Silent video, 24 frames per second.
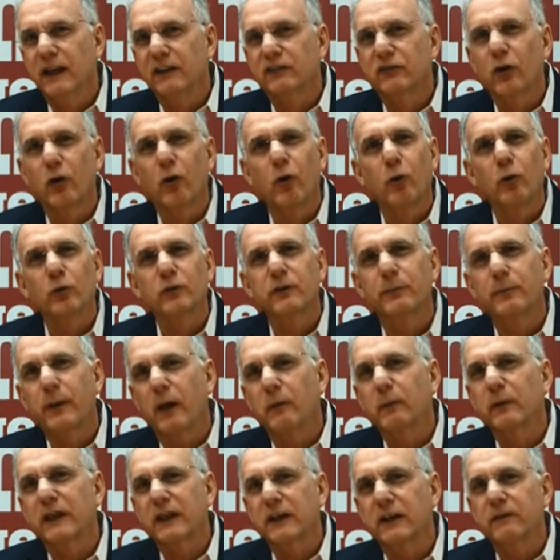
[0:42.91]
is to hold the
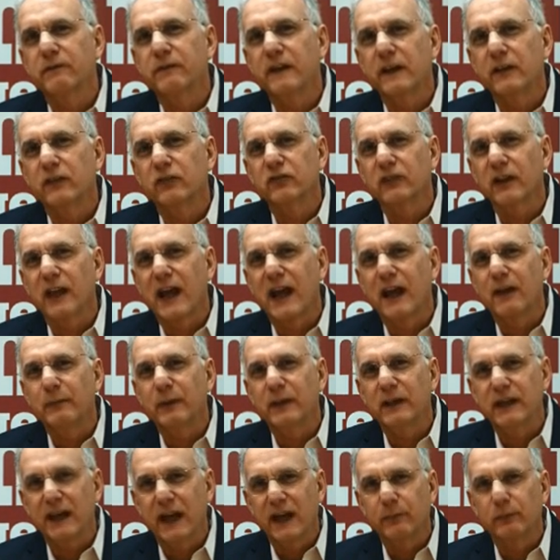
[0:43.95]
Public Innovators Lab
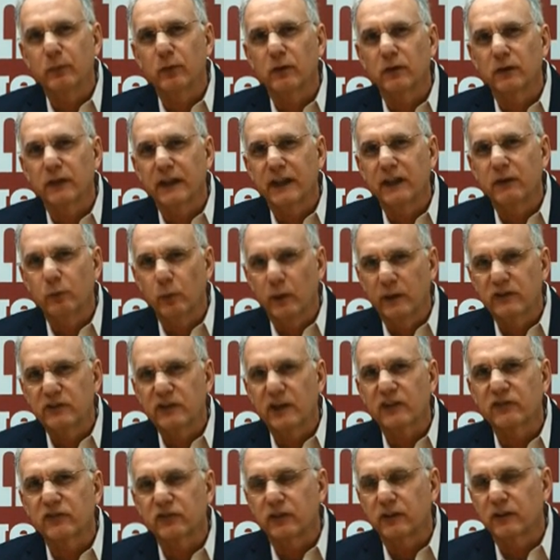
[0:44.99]
in April in
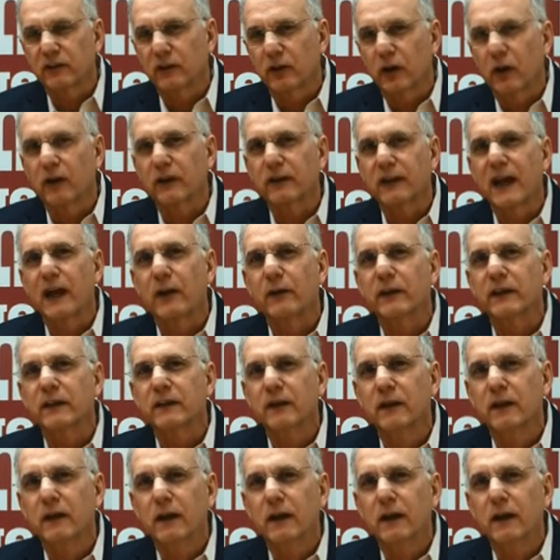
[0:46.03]
Winchester and Clark County,